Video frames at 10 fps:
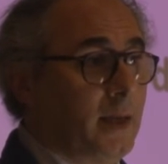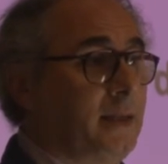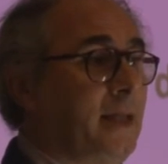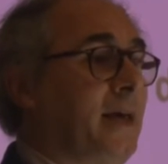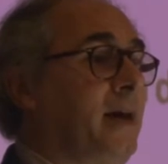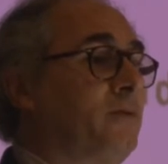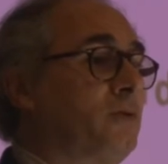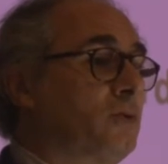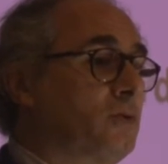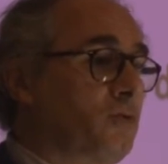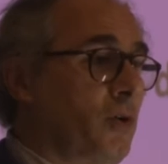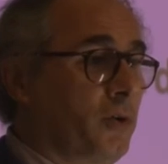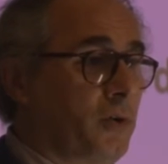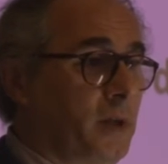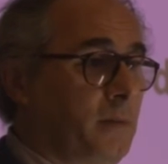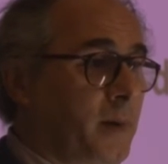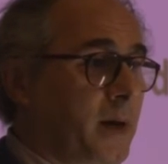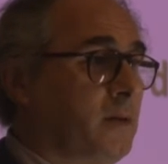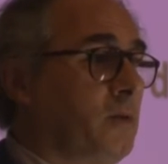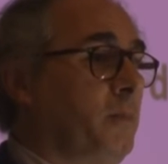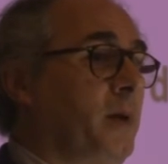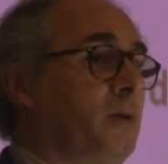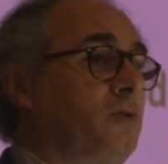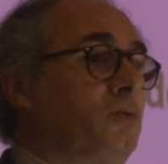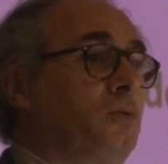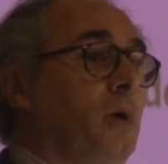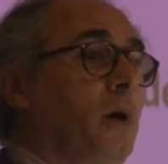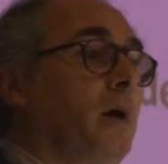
that have a stronger impact compared to